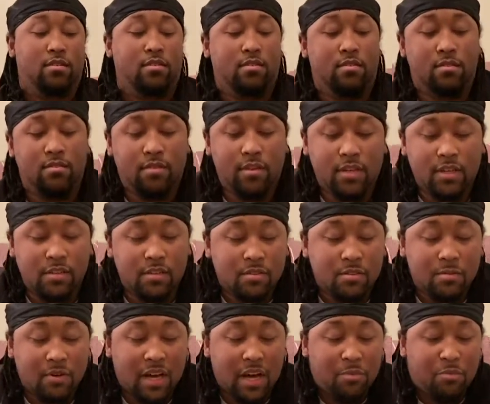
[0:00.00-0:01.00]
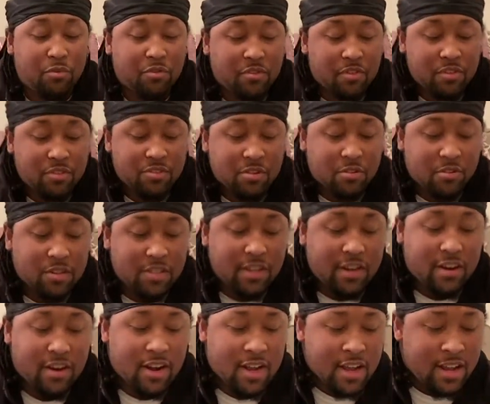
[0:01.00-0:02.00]
Alright, so we got both controllers
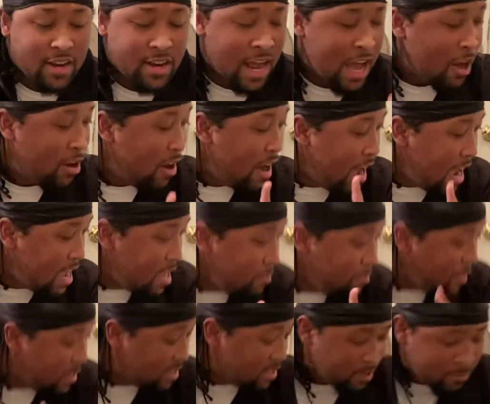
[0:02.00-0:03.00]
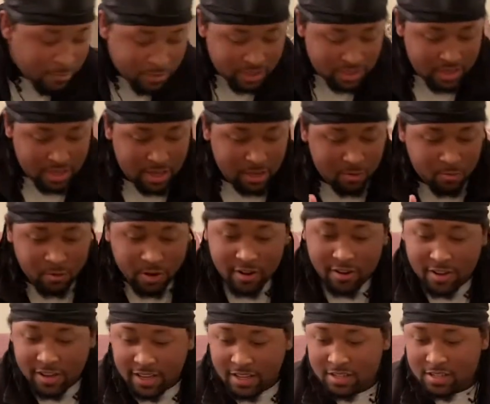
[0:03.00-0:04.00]
here. Now, I am missing one thing. Where
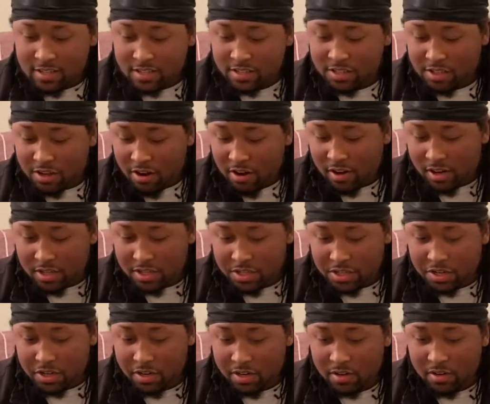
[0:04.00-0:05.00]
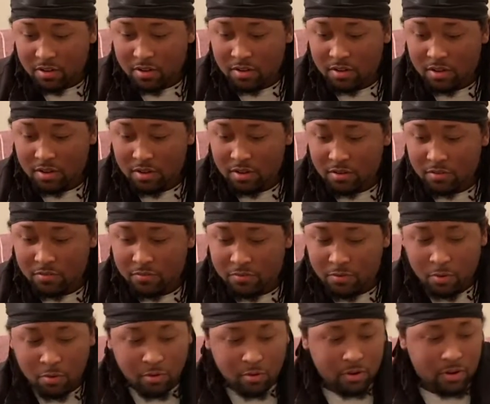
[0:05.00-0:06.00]
is the charger
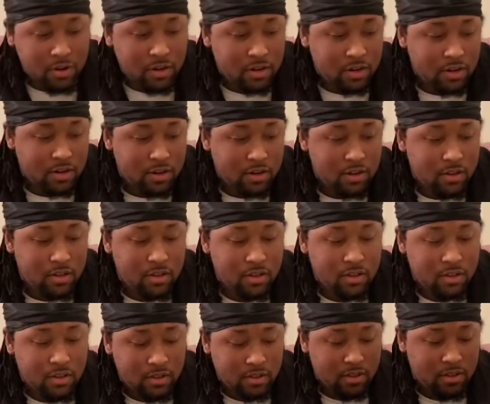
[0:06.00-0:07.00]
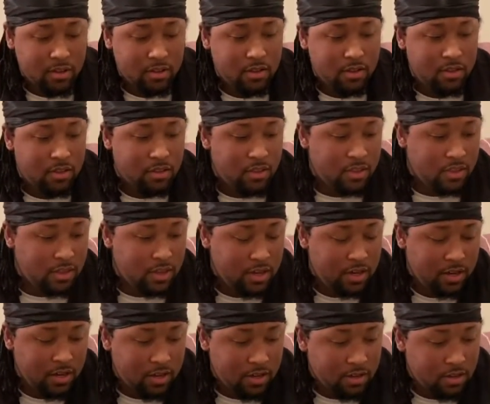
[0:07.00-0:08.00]
for
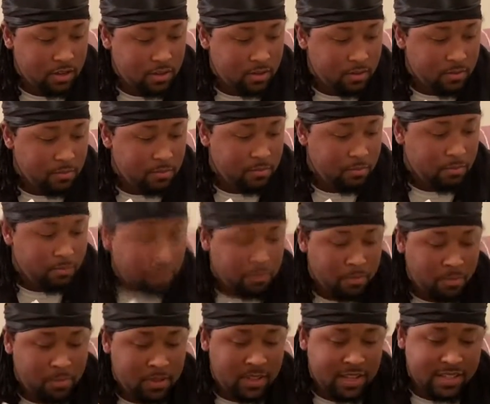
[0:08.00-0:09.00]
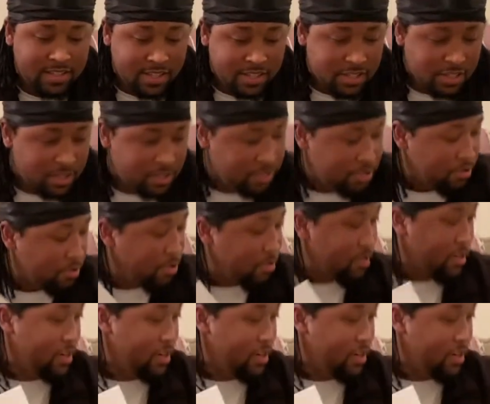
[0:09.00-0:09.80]
the PlayStation controller?